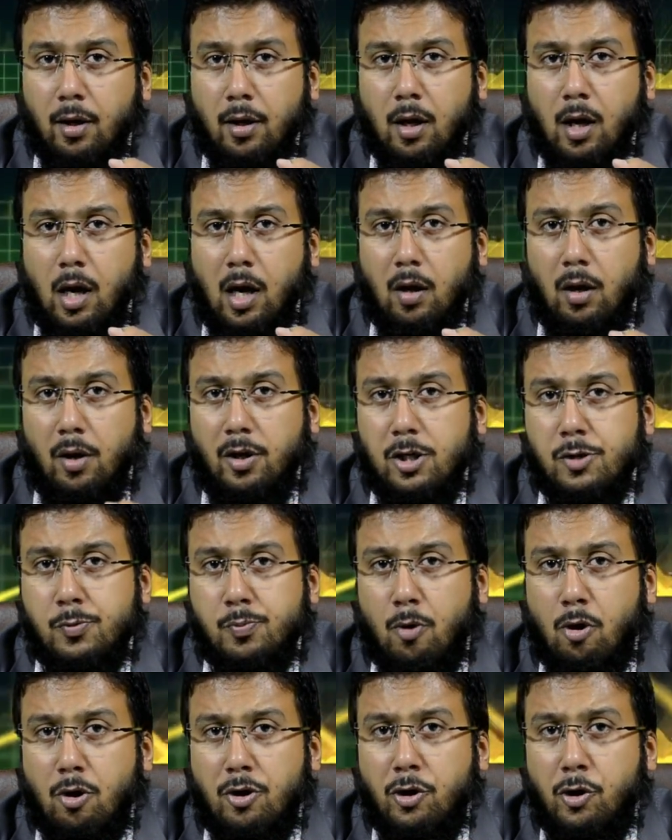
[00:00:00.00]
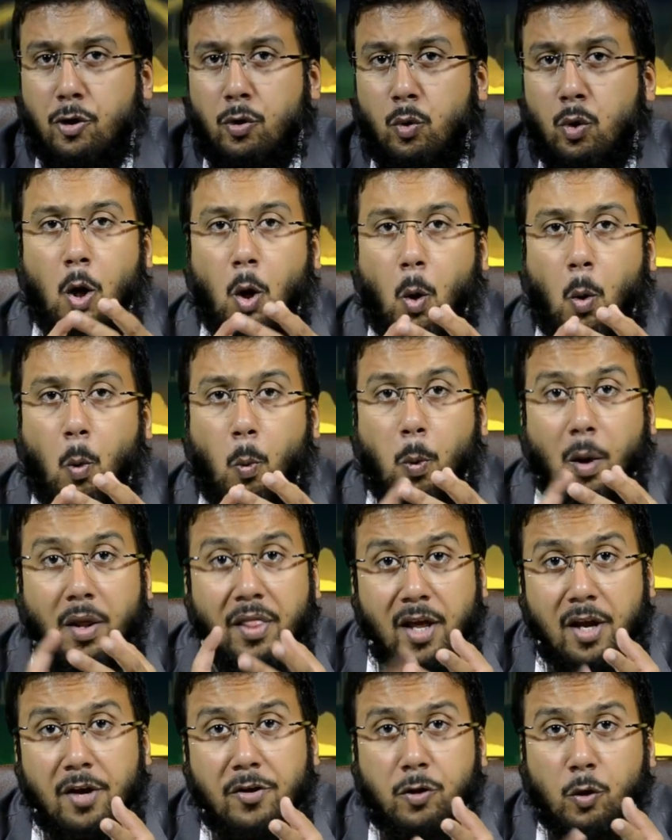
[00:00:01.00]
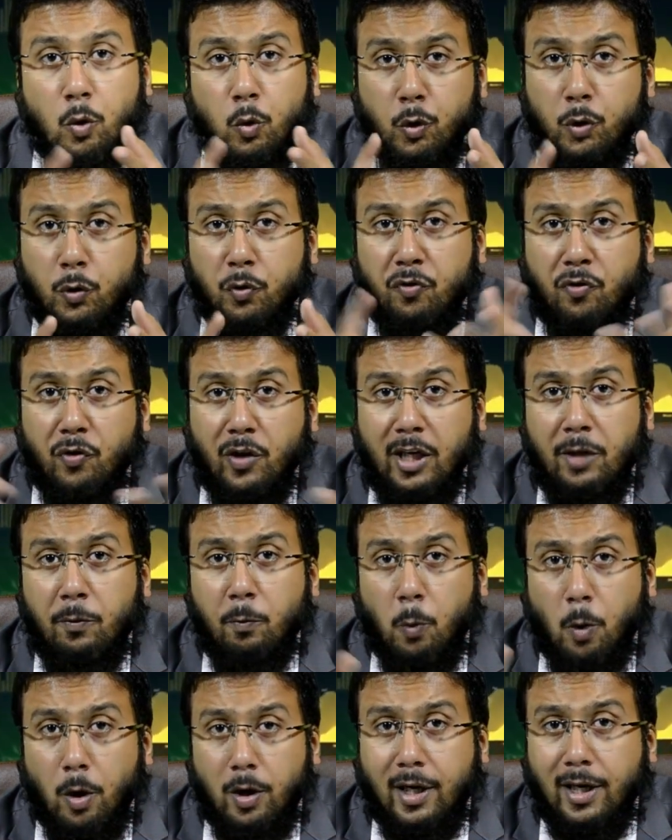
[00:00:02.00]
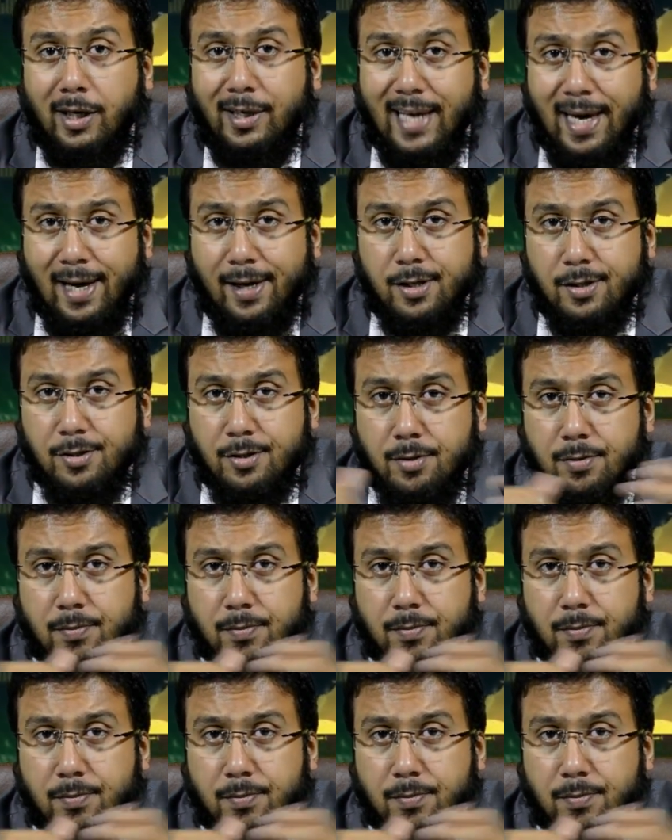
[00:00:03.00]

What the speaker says: I'll respond to you within 2 to 3 working days.